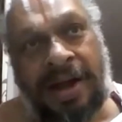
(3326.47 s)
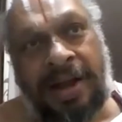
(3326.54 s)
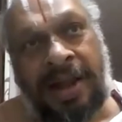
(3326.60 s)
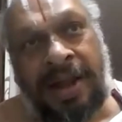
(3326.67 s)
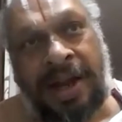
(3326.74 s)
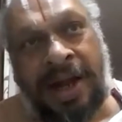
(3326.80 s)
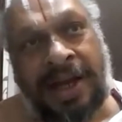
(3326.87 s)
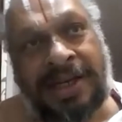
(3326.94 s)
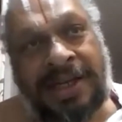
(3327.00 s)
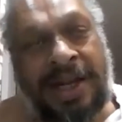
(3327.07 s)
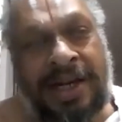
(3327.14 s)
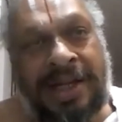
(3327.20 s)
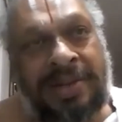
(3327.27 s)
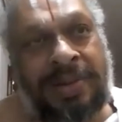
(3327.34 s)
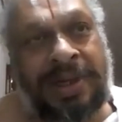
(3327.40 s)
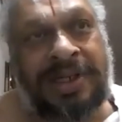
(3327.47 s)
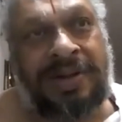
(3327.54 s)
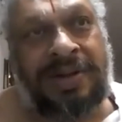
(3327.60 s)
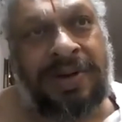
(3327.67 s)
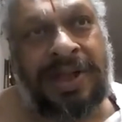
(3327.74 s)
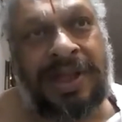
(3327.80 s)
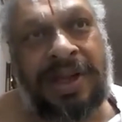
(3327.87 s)
the rice that is mixed
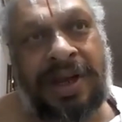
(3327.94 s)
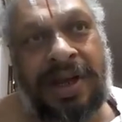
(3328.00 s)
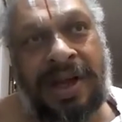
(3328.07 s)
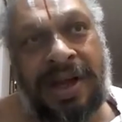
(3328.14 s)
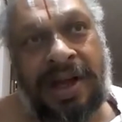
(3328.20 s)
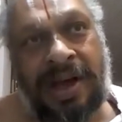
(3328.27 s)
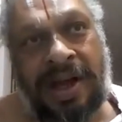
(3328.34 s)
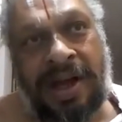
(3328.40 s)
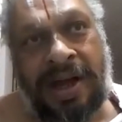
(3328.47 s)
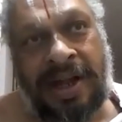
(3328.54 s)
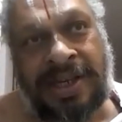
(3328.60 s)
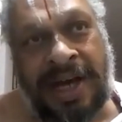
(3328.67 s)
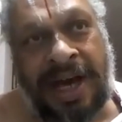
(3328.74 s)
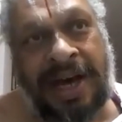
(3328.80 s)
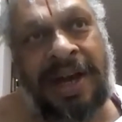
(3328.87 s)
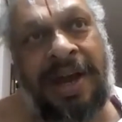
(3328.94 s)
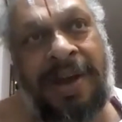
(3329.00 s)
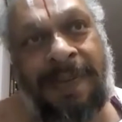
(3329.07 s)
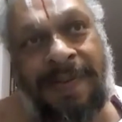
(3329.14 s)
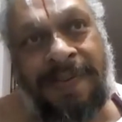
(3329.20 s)
with jaggery.